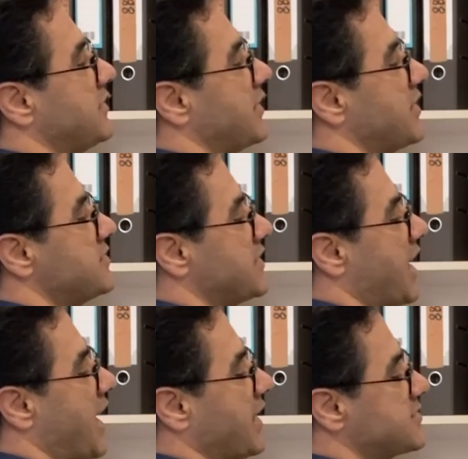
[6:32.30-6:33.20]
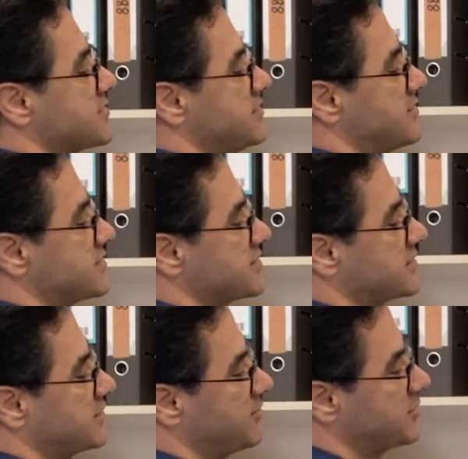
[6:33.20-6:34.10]
and the axons
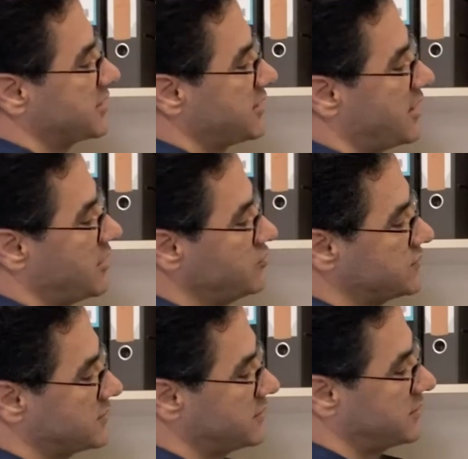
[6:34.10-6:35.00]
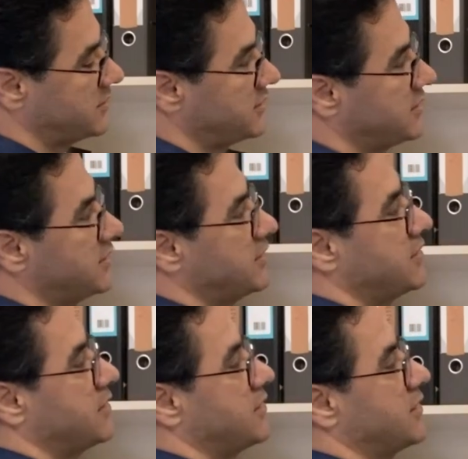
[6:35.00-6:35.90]
coming out
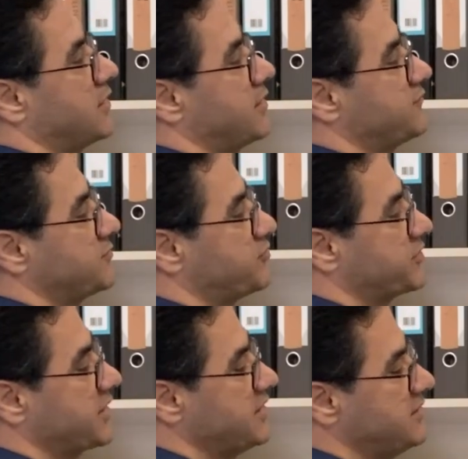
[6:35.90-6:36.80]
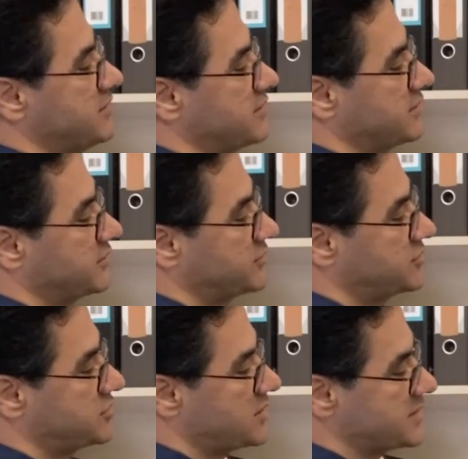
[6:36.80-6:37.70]
of the brain,
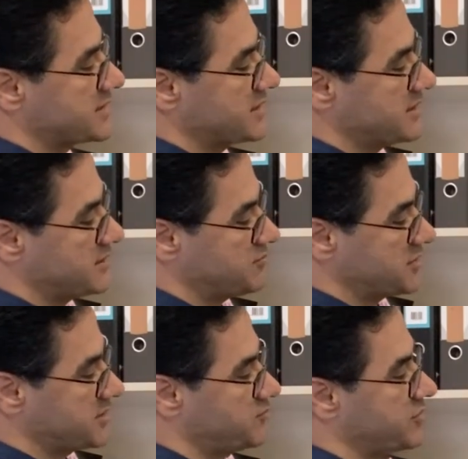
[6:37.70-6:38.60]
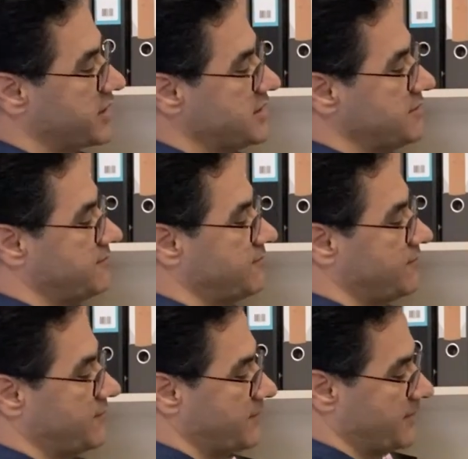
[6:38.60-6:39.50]
crossing the midbrain
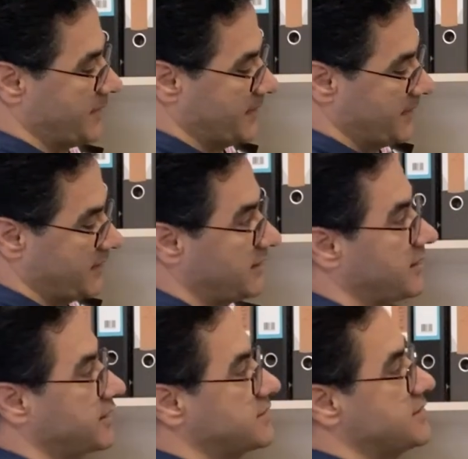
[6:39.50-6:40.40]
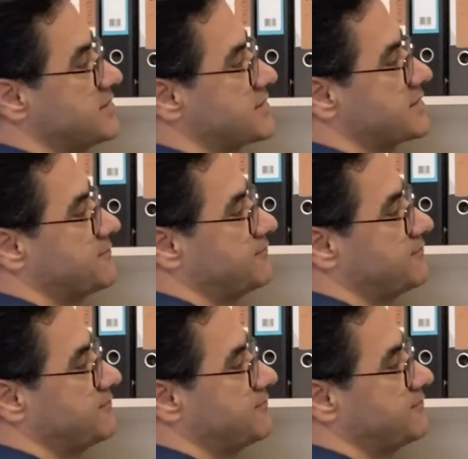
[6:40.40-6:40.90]
like this,